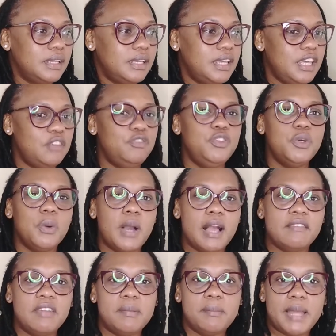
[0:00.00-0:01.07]
if you
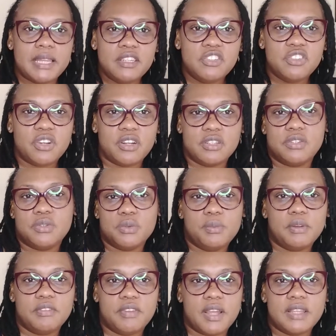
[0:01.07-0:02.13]
have a manager or a
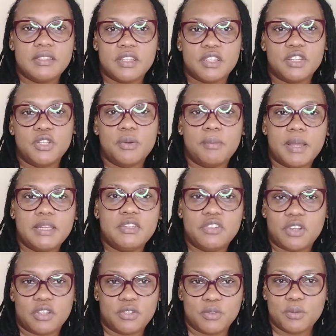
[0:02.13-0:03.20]
supervisor, your manager
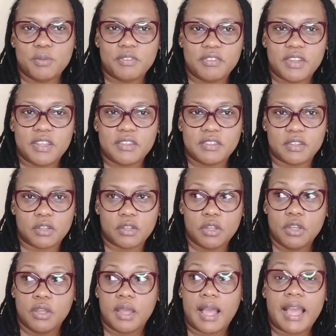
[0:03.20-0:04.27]
or supervisor,
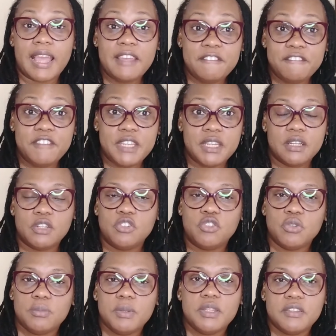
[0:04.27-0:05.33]
I feel,
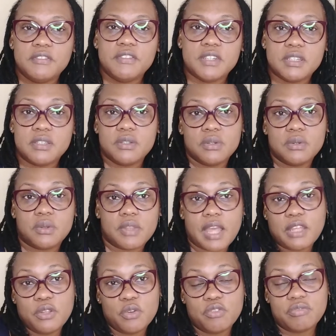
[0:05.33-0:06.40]
should be the first to know that
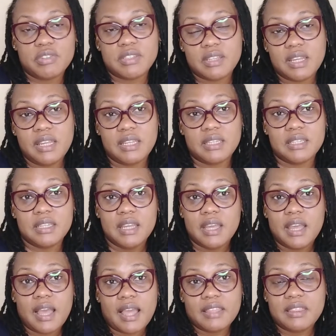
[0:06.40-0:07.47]
you've resigned.
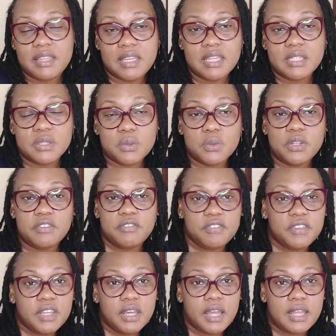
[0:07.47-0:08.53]
I think it's only
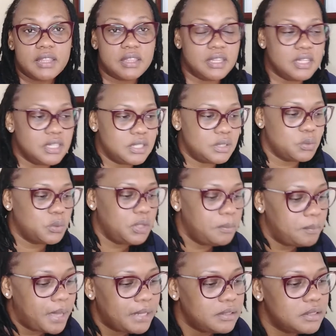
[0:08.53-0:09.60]
fair. I think it's only
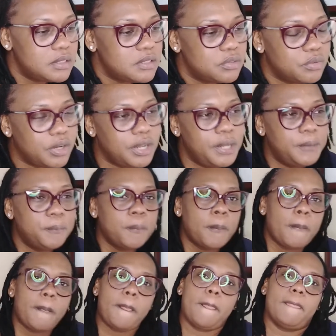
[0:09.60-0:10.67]
manners, right?
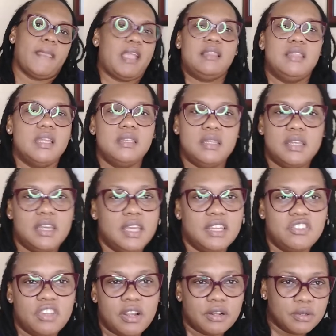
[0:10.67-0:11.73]
And then
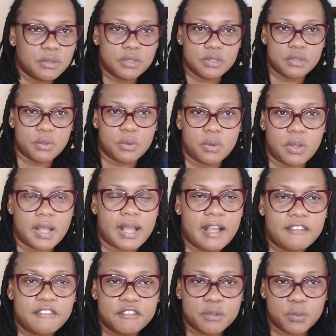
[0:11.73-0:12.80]
HR could know
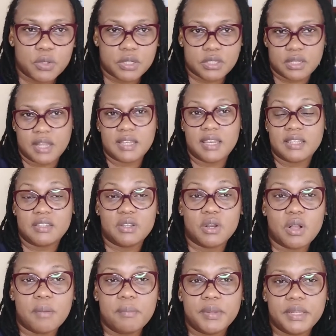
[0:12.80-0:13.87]
afterwards, unless your
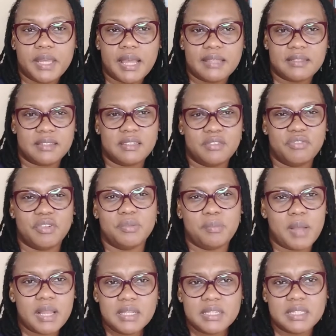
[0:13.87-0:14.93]
company has a different
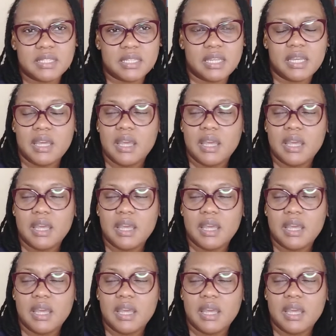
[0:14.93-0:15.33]
policy.